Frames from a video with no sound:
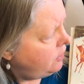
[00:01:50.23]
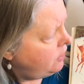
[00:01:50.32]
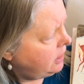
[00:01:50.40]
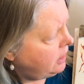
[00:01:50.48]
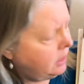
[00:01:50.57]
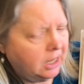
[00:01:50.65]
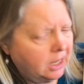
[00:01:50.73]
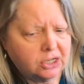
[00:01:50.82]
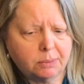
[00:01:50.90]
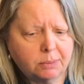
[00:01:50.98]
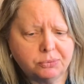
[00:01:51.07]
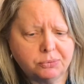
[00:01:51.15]
They
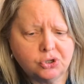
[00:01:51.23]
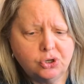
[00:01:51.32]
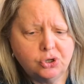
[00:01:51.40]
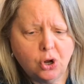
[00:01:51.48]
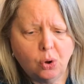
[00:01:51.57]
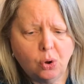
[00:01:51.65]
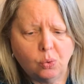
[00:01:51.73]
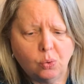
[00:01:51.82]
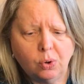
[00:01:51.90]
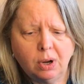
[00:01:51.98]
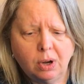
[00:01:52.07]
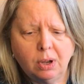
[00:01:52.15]
kicked up
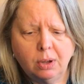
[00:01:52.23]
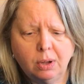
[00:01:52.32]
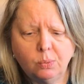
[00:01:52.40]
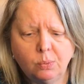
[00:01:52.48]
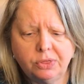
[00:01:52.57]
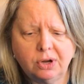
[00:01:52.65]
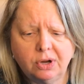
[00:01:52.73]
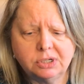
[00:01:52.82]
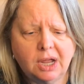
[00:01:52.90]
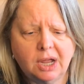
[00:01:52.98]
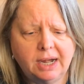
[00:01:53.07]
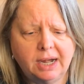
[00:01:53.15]
snow with their
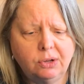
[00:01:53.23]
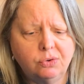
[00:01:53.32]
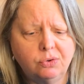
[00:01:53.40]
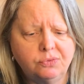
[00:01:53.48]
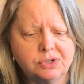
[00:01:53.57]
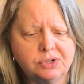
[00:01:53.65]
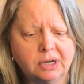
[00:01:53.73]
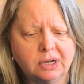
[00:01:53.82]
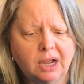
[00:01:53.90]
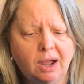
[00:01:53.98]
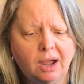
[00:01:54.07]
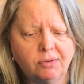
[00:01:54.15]
tiny hooves and
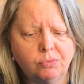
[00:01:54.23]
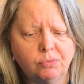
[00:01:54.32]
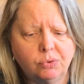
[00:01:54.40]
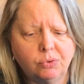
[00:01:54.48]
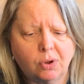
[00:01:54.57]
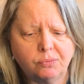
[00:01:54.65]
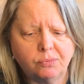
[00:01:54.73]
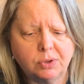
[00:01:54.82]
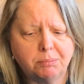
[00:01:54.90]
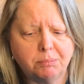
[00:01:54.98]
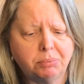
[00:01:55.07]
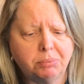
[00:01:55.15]
covered Rudolph
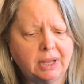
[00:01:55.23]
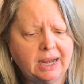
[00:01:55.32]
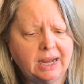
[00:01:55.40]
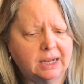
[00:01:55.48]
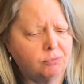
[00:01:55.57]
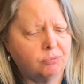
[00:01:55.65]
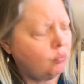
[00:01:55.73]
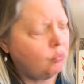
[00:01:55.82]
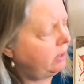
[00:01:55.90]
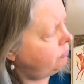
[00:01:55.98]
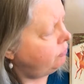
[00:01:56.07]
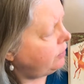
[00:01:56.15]
with a blanket of
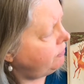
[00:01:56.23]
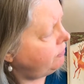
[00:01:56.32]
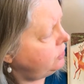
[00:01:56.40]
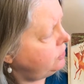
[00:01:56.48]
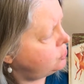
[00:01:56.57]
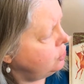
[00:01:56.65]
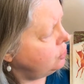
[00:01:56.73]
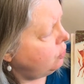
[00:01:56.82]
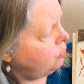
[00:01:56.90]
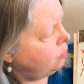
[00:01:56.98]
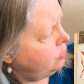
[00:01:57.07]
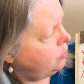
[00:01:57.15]
white fluffy
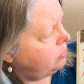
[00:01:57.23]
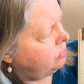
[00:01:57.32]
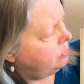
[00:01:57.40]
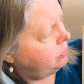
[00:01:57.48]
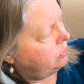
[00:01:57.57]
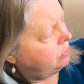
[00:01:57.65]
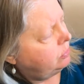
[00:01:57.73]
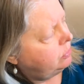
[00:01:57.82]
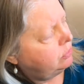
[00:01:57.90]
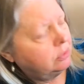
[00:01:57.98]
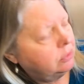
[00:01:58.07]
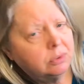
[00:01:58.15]
snow.
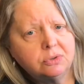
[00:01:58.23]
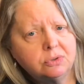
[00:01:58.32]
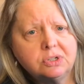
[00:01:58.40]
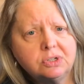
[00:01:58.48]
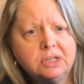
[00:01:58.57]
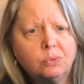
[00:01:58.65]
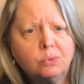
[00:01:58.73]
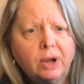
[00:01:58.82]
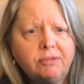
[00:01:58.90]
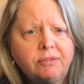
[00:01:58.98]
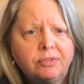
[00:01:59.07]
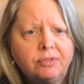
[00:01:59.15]
See the
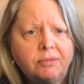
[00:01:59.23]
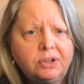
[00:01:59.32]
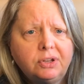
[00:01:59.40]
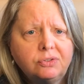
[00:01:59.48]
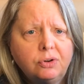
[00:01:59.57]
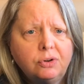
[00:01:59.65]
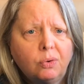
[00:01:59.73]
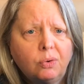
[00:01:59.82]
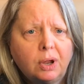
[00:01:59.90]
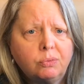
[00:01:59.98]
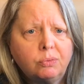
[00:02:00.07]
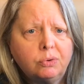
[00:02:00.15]
white fluffy snow
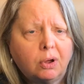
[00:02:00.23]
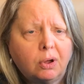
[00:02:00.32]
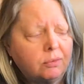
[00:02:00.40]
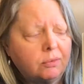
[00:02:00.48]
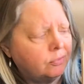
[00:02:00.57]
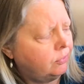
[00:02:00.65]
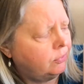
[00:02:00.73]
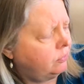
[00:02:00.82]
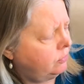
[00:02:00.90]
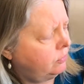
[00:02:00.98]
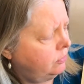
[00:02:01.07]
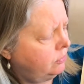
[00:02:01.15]
on Rudolph?
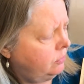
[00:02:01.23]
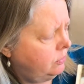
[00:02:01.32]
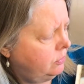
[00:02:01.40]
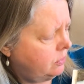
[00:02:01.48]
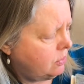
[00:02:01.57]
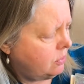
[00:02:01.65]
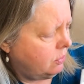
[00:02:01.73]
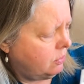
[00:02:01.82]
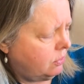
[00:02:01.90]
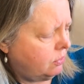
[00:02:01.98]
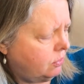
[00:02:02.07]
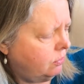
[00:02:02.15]

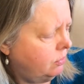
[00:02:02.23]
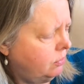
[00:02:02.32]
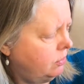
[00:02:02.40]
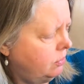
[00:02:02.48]
Aww.